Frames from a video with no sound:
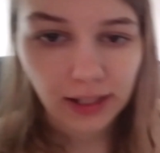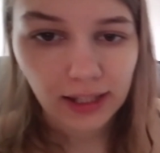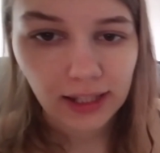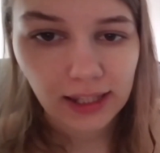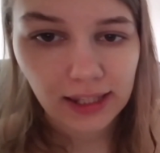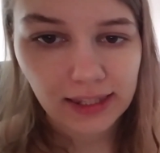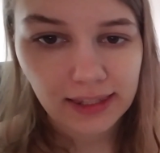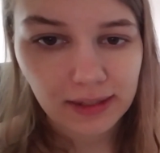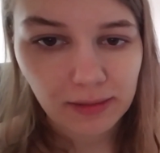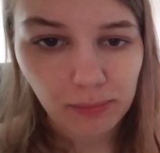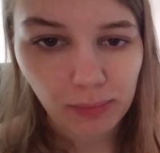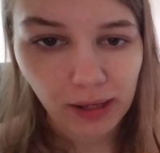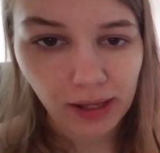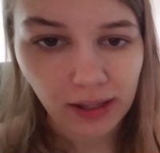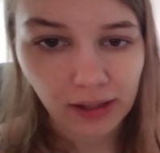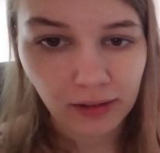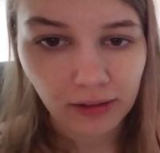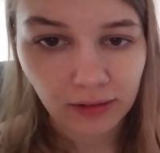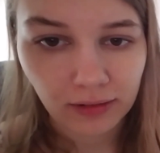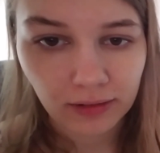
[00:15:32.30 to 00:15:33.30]

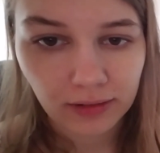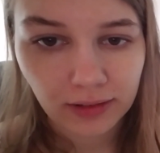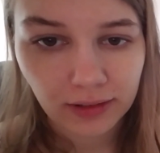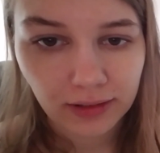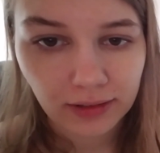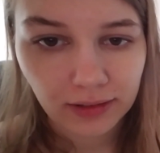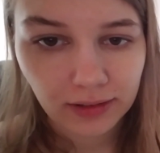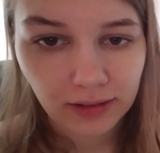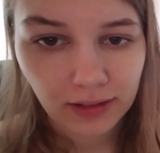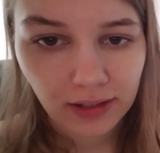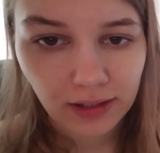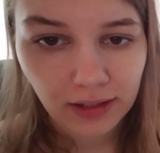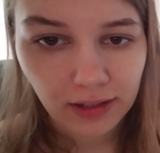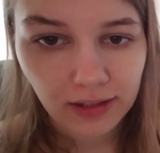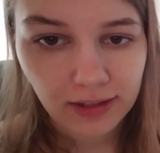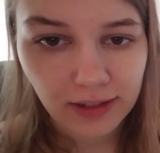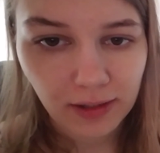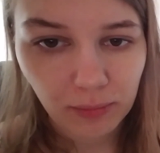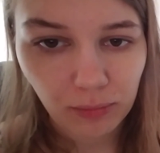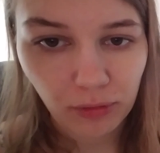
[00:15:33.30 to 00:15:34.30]
Isabel,
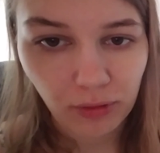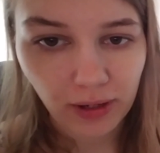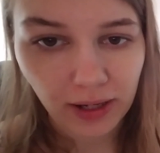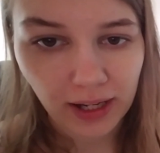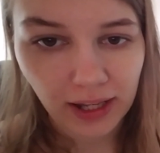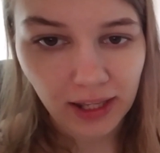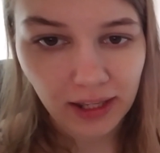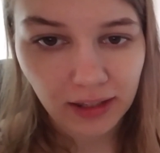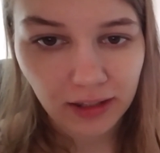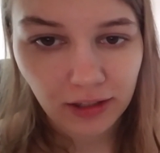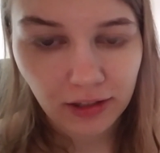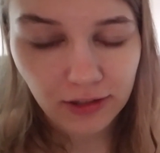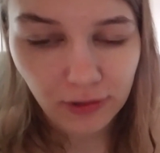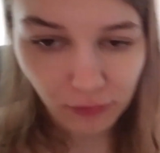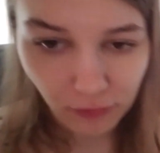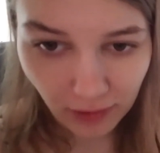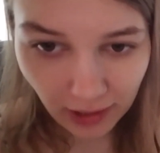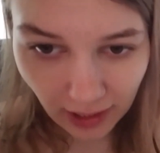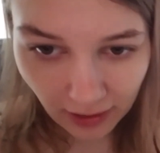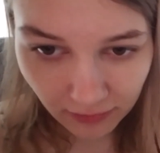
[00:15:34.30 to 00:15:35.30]
you're so pretty. You're so
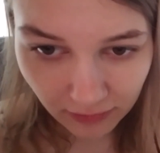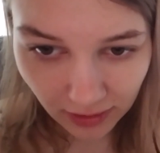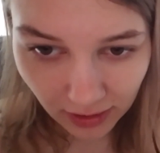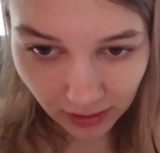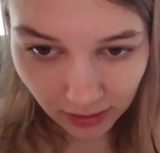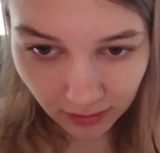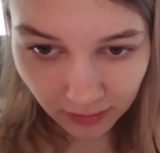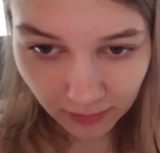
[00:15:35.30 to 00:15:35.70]
fluffy.